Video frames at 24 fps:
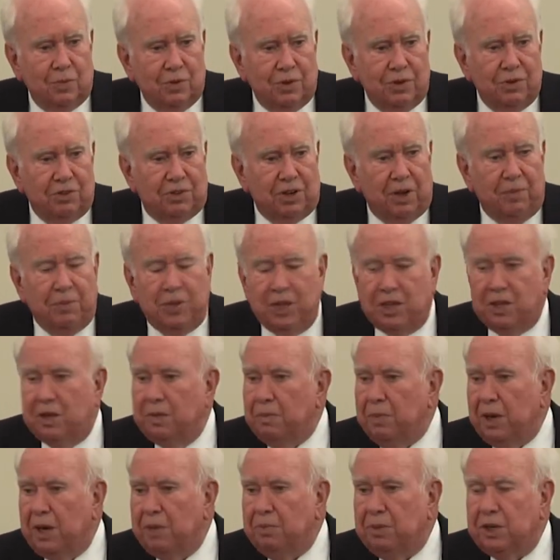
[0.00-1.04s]
something that
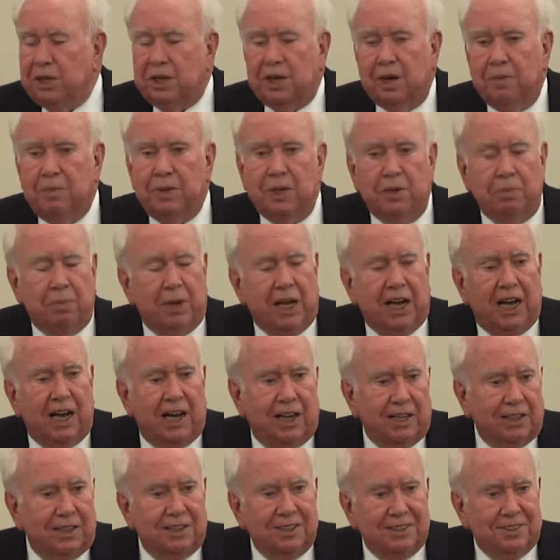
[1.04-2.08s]
may be coming
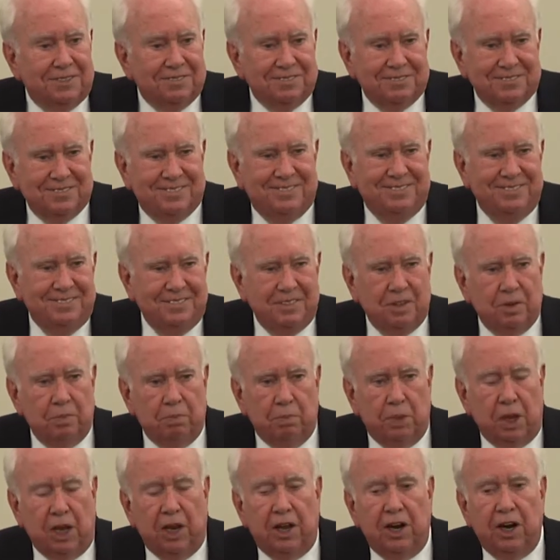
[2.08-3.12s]
back,
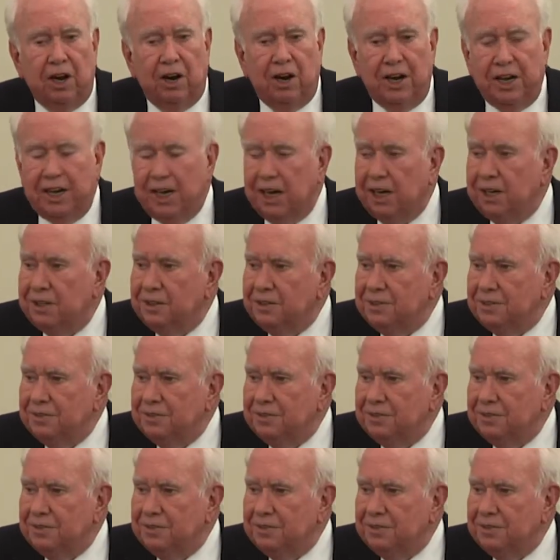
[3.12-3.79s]
malaria,